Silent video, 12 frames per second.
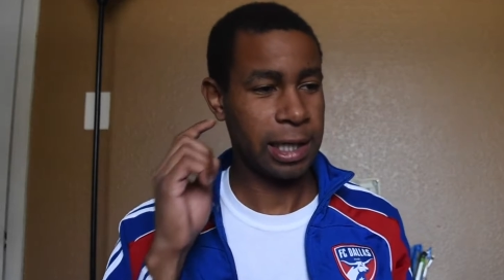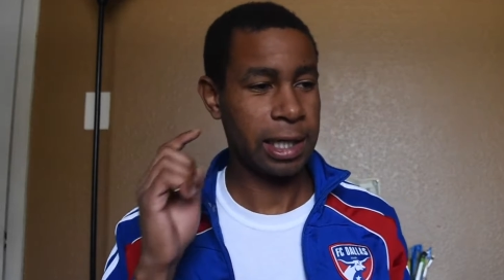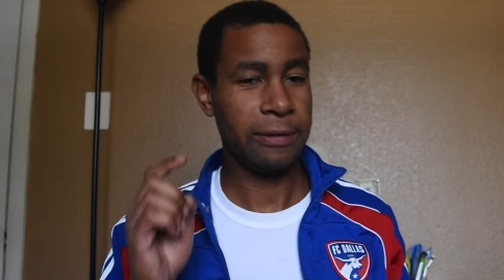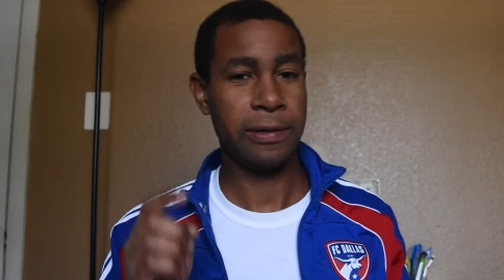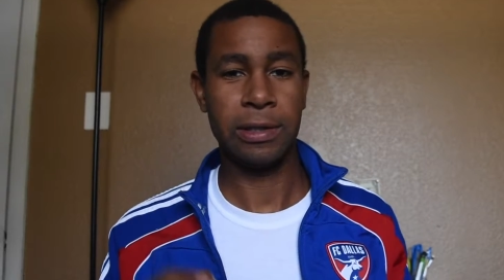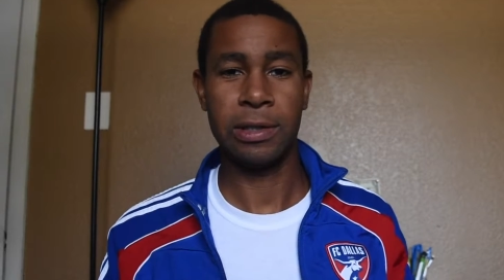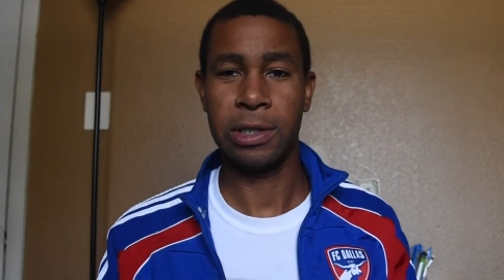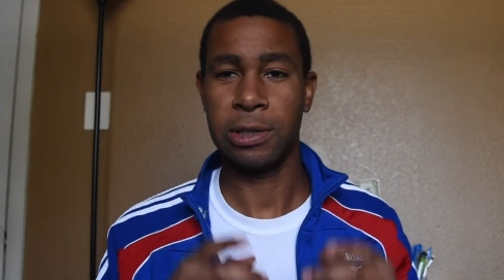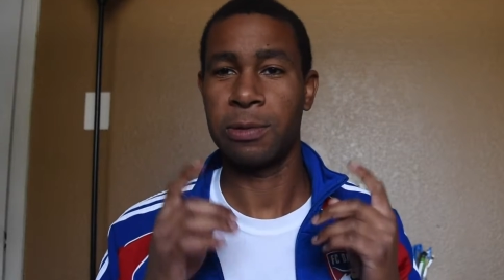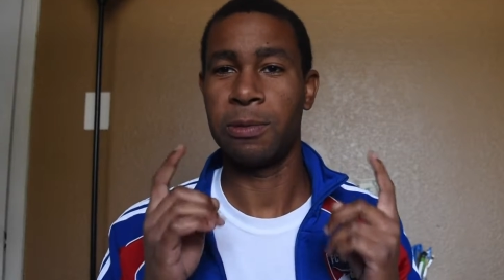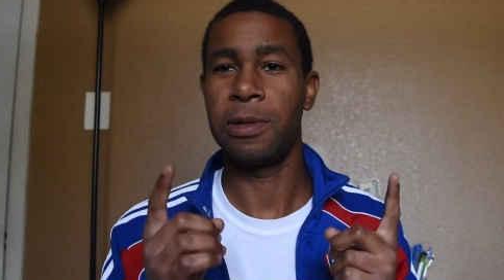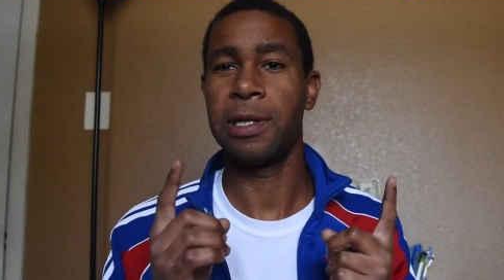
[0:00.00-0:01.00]
not even
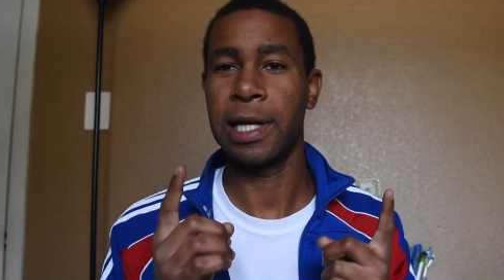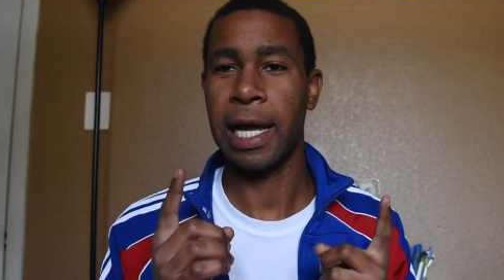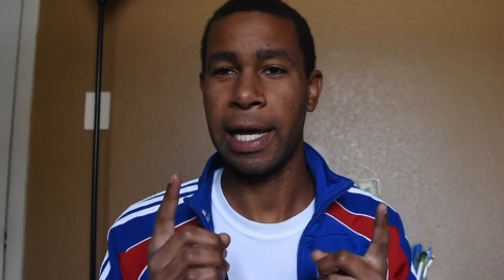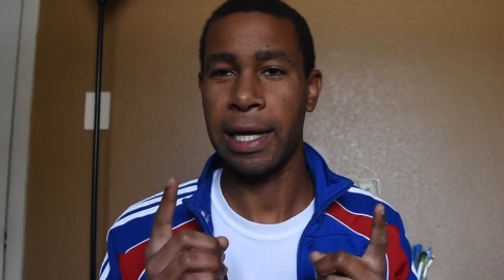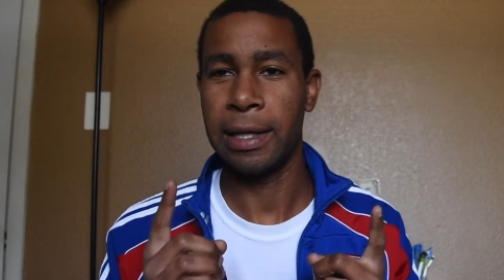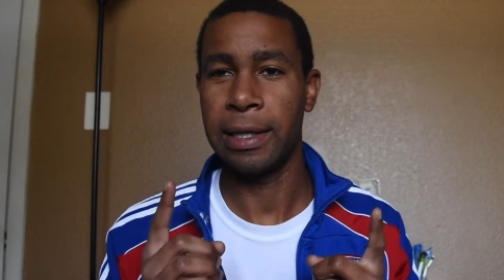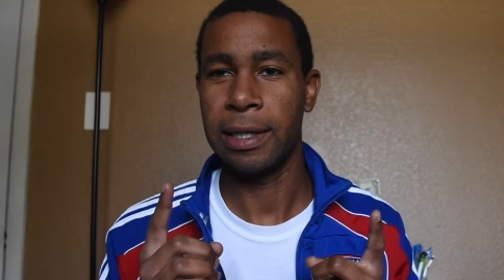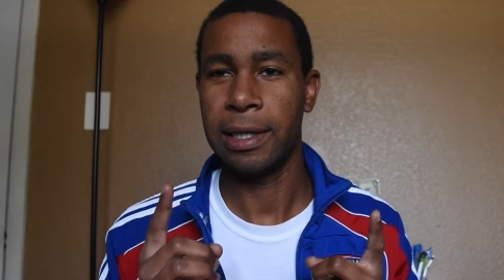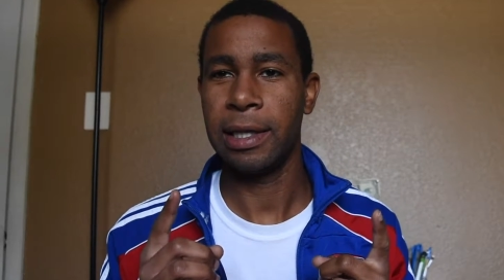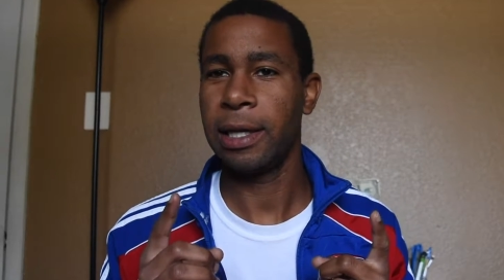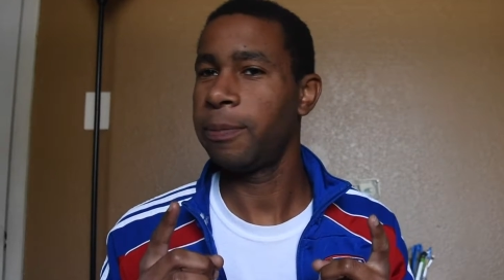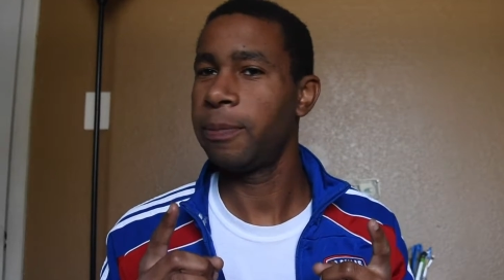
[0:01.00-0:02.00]
just one ad.
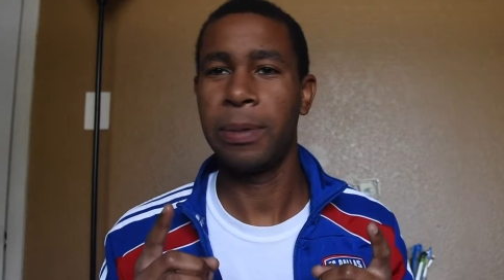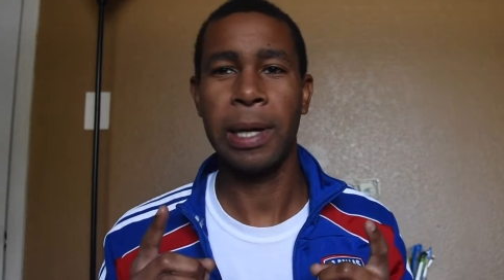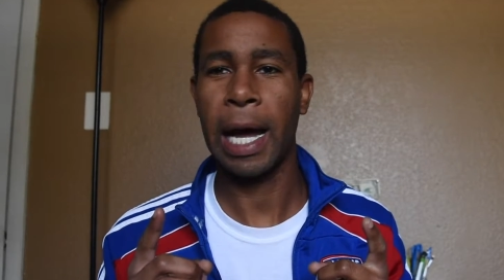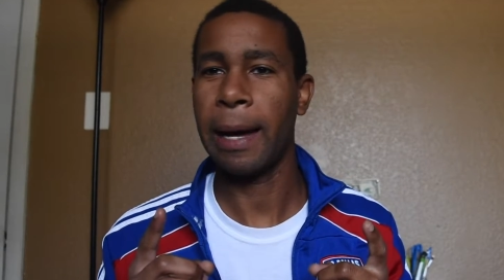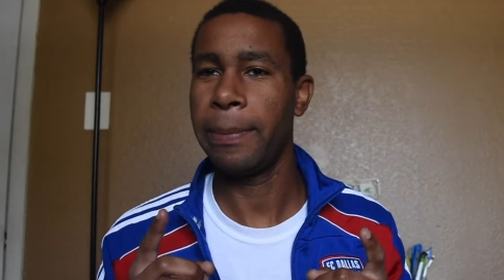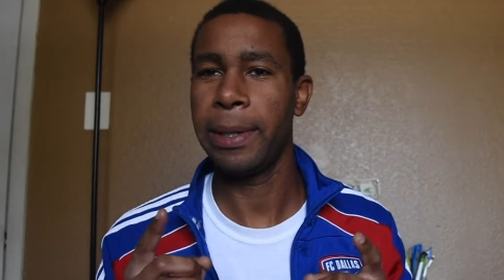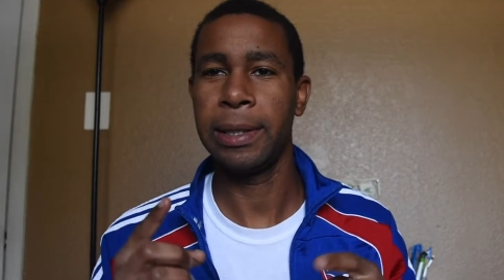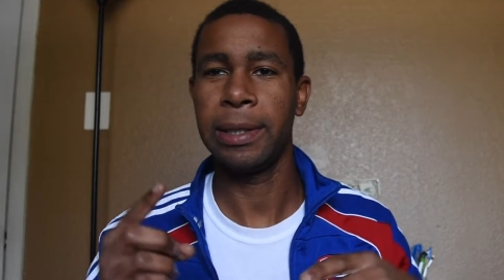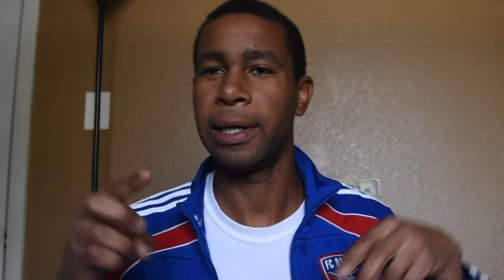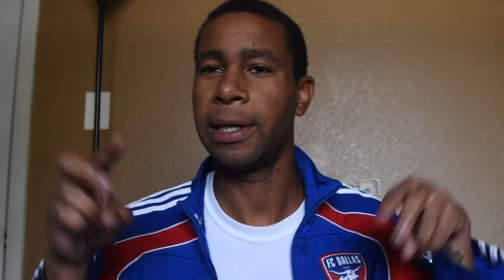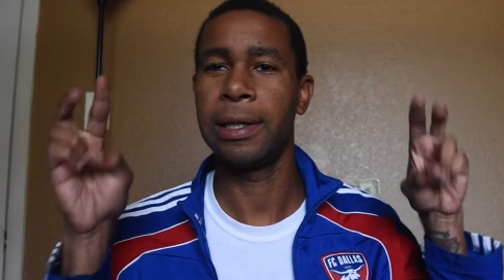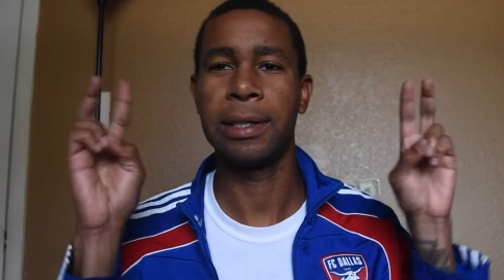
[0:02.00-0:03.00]
They're popping
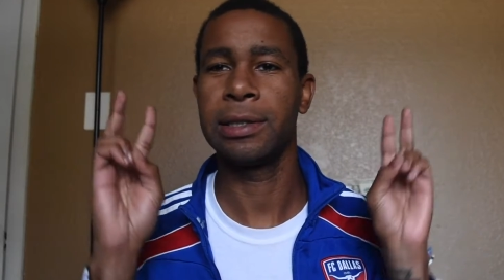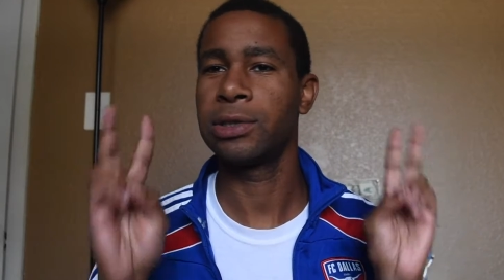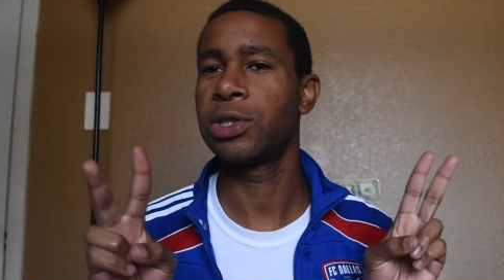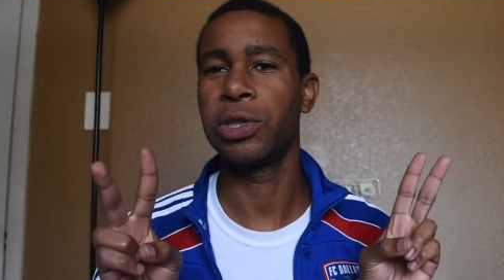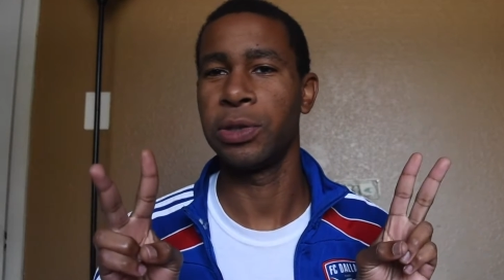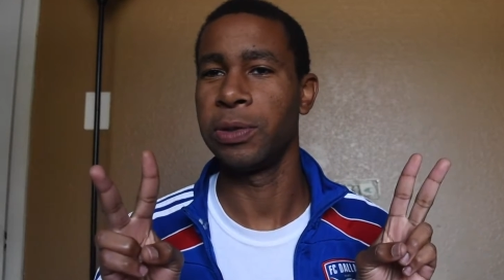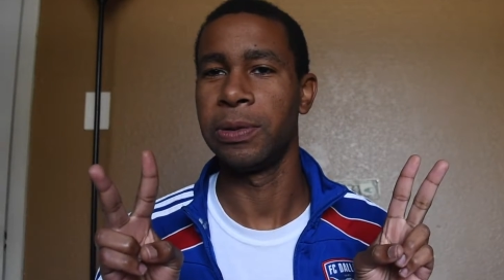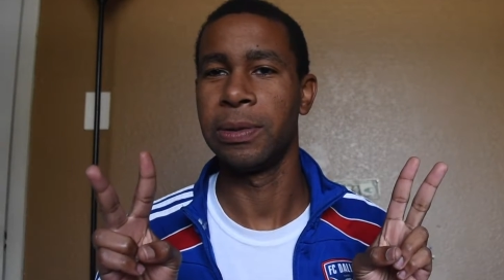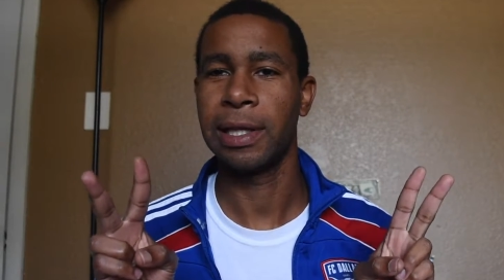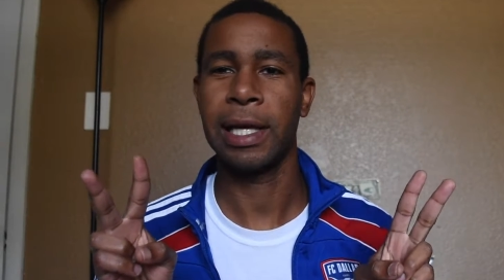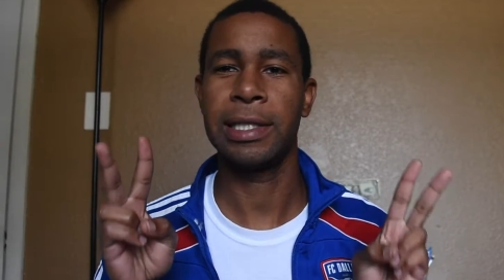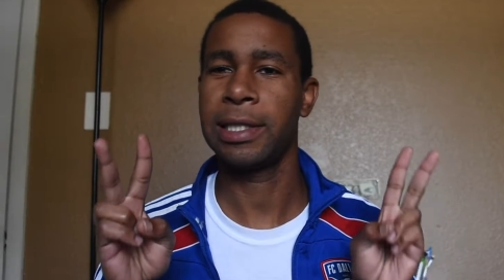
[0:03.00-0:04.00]
on two.
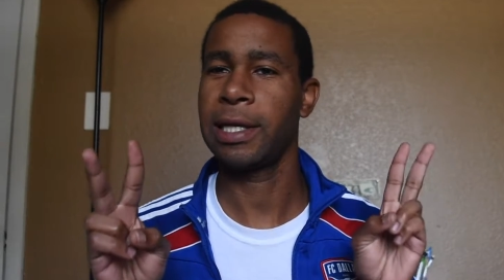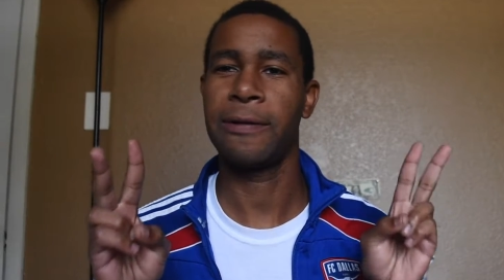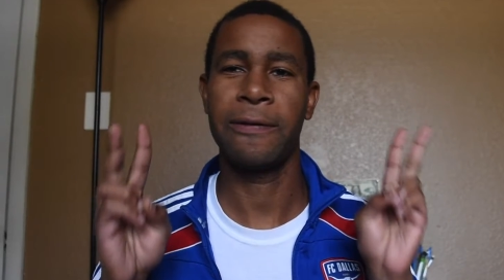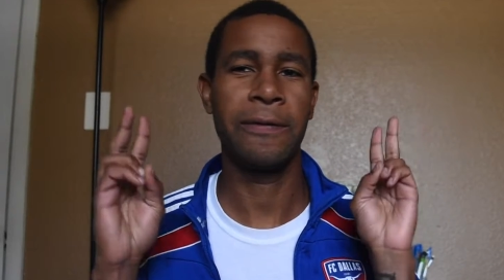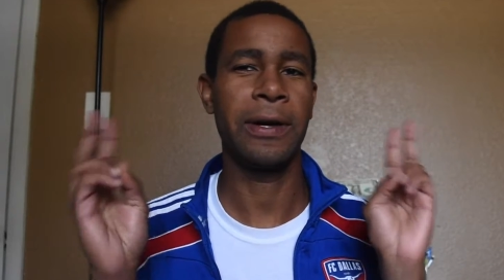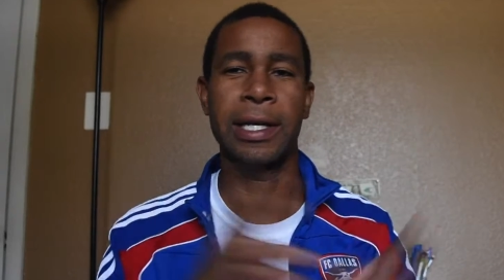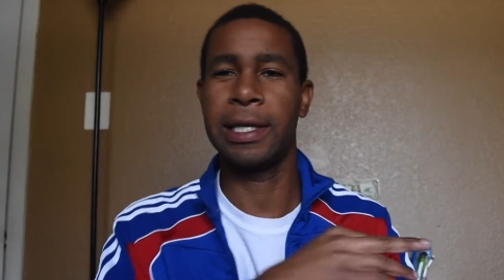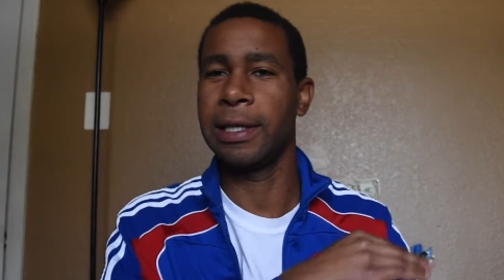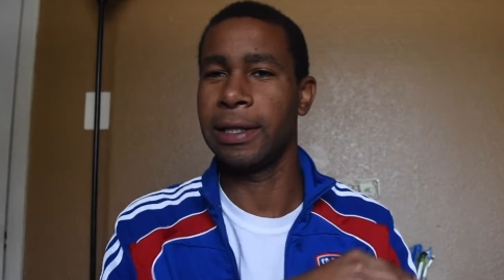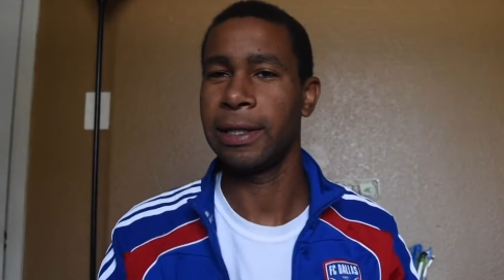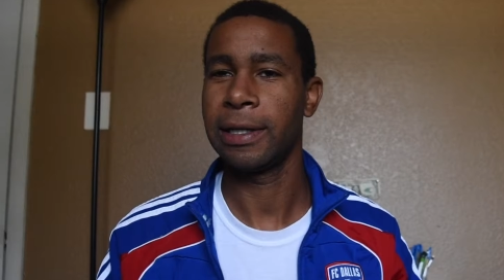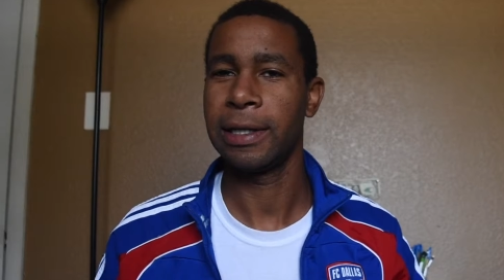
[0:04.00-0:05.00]
They said, fuck it.